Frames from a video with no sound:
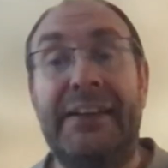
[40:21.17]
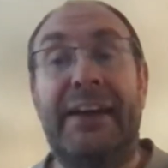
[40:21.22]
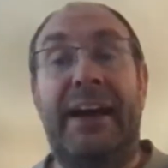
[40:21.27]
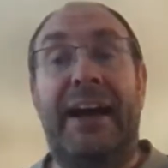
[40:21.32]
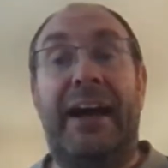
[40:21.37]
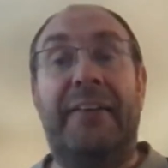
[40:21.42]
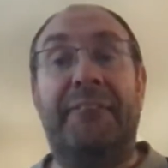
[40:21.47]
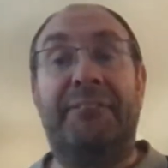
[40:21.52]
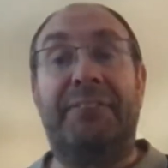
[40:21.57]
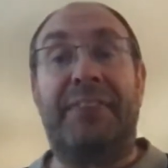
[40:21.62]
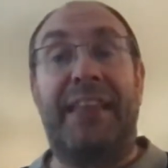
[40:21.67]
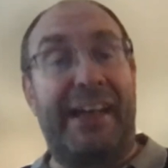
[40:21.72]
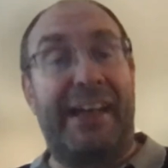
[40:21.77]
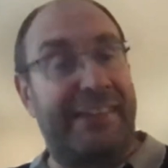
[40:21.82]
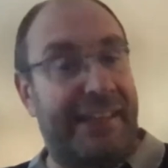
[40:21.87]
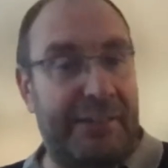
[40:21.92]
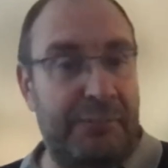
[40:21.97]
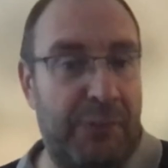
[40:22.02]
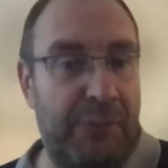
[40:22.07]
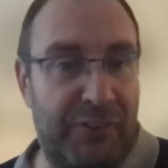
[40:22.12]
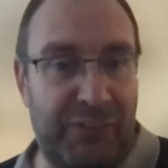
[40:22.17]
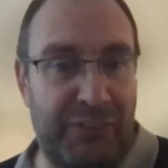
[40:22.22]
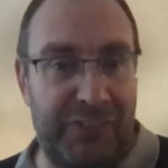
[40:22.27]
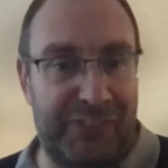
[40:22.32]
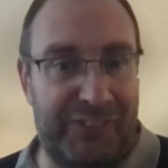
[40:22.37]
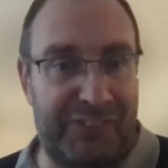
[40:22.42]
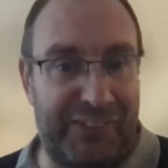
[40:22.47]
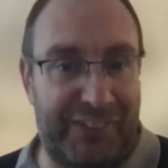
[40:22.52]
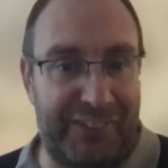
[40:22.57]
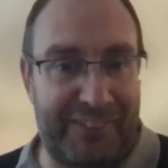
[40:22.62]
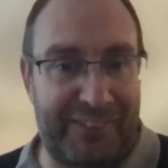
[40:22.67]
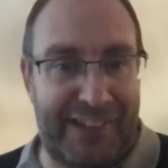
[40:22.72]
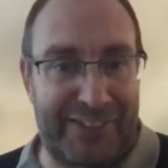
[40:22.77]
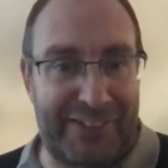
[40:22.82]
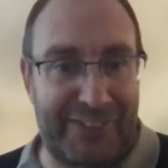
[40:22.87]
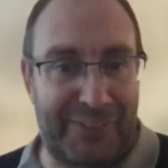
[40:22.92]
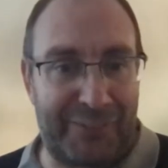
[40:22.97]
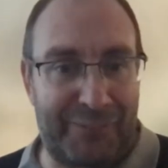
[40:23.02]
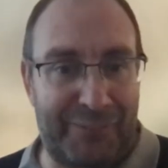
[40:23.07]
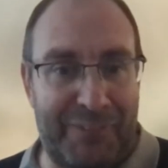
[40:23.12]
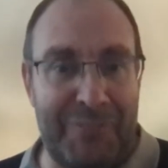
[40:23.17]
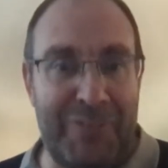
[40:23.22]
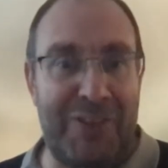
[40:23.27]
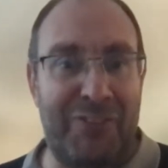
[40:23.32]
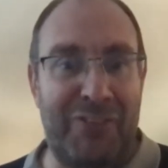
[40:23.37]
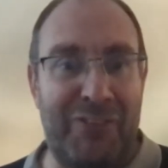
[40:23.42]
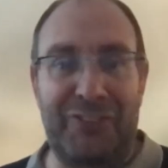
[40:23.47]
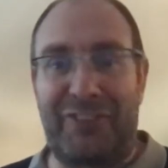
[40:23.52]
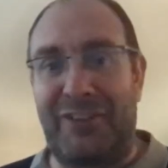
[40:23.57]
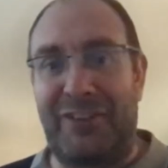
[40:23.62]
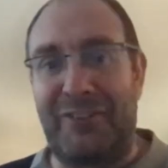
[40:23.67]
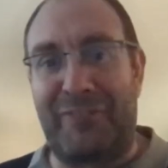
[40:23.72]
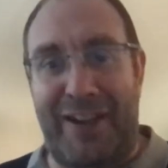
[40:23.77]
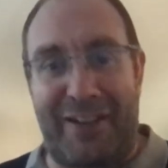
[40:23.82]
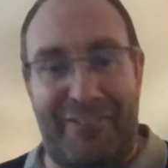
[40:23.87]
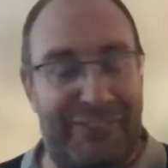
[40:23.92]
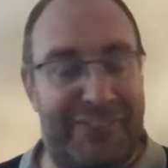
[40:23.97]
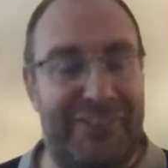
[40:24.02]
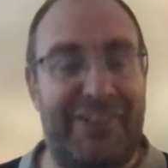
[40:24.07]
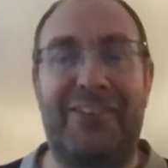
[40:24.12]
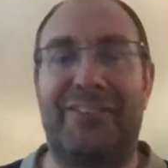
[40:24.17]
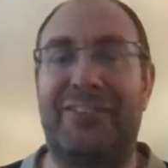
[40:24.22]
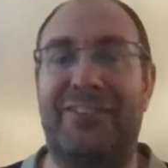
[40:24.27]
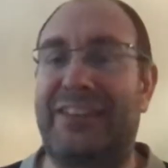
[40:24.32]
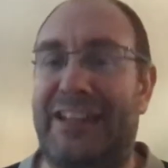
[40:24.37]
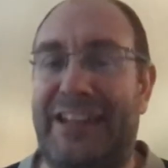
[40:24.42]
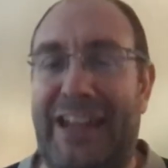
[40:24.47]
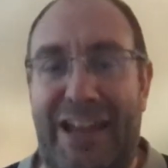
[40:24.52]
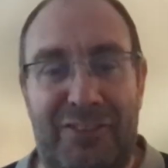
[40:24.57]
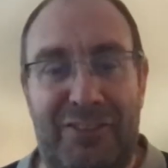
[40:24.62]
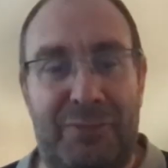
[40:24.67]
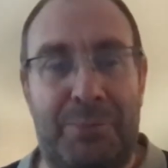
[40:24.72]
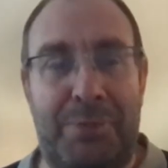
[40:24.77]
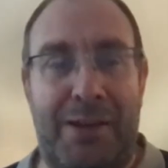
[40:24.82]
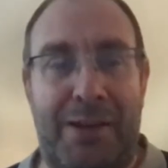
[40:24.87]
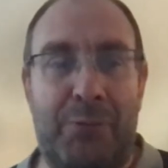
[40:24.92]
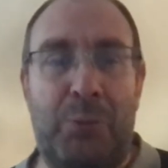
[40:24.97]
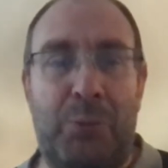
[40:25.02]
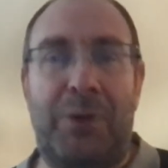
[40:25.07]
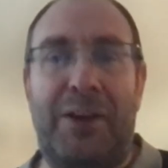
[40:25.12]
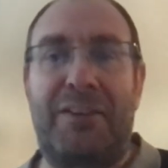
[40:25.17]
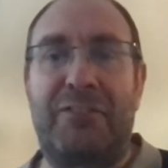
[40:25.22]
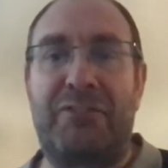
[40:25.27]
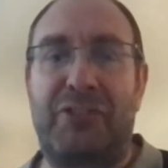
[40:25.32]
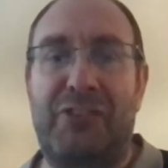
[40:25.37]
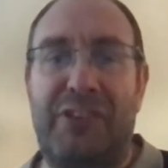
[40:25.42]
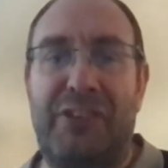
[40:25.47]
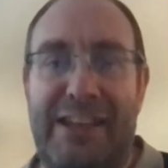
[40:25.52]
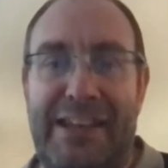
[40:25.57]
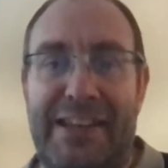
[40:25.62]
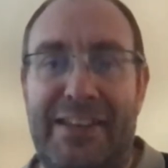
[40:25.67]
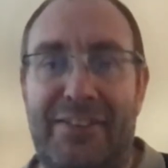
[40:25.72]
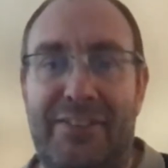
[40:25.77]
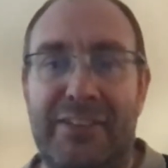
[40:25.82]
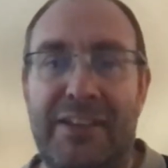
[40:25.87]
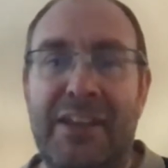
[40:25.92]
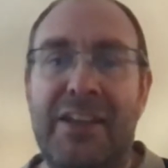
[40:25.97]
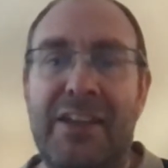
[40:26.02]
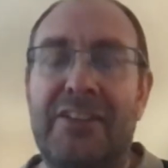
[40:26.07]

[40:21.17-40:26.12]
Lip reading: and then they move on to the day job, they move on to the VAT returns, the accounts prep, whatever it is.